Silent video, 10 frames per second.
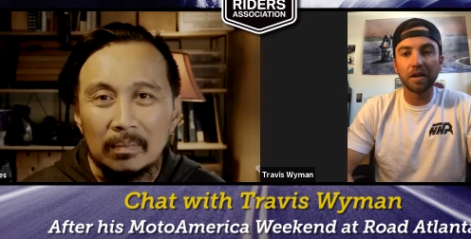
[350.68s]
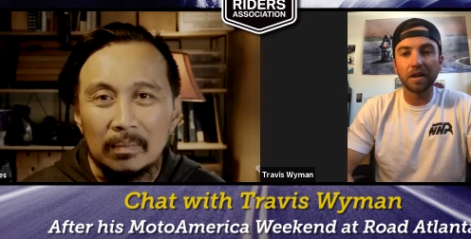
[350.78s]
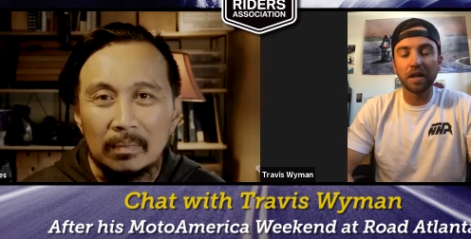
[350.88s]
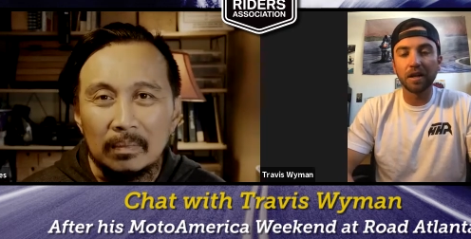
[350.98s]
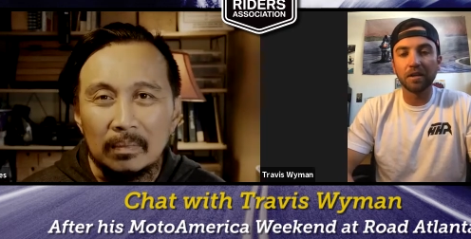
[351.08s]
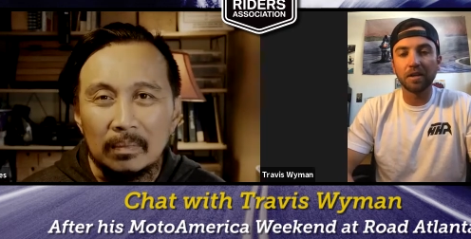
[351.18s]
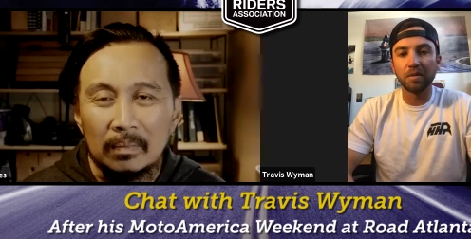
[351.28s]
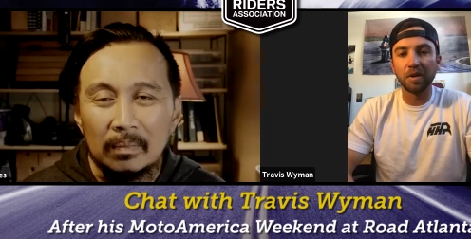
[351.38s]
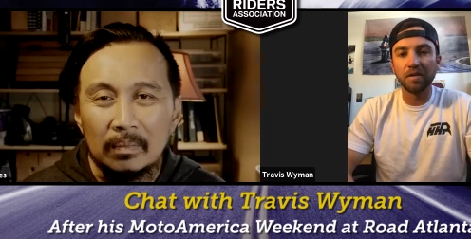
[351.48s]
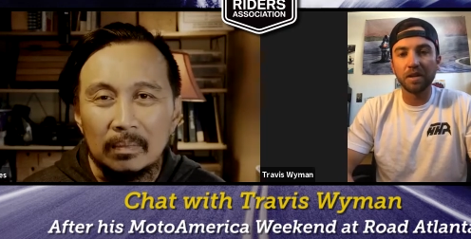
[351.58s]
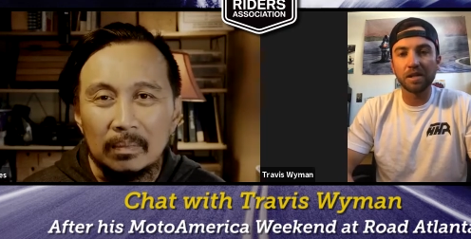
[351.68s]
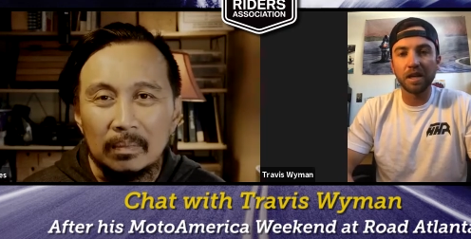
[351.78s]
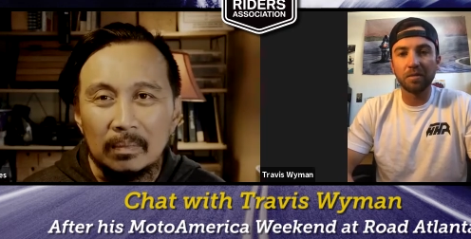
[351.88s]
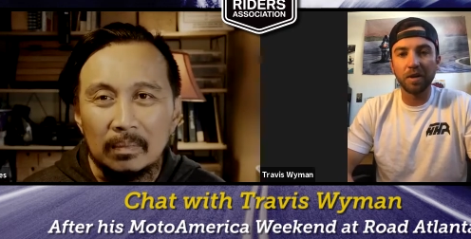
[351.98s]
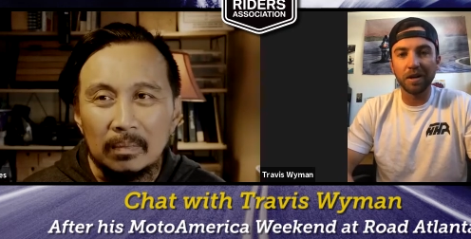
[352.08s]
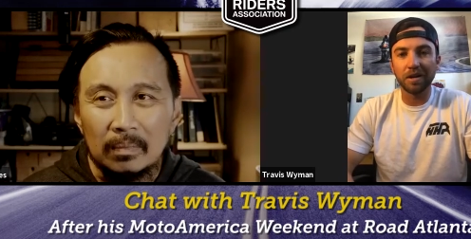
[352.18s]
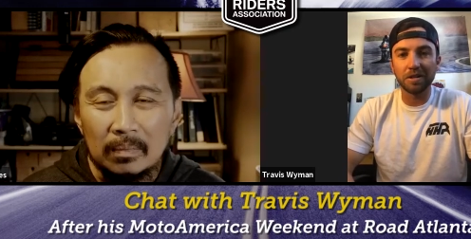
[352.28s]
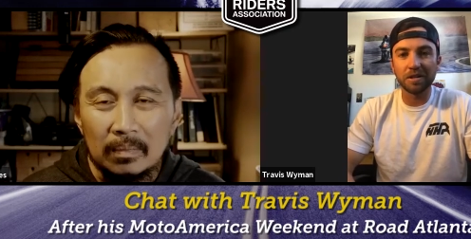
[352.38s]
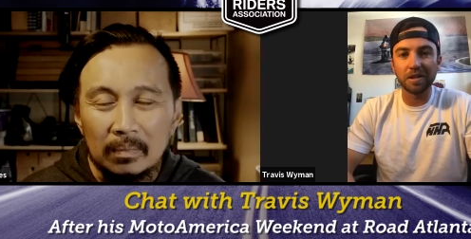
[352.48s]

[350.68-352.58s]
Speaker 1: uh, the previous lap record.